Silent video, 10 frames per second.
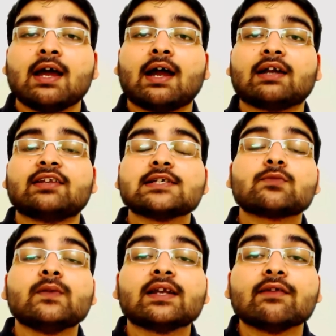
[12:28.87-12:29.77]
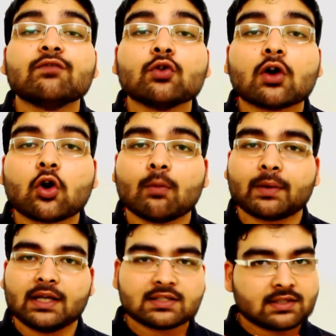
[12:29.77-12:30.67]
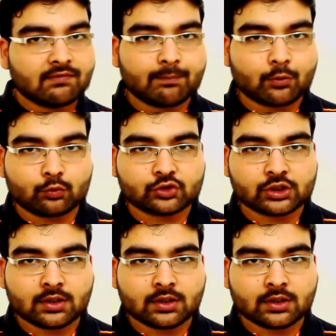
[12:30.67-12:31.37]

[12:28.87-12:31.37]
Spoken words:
and this will give you a comprehensive approach.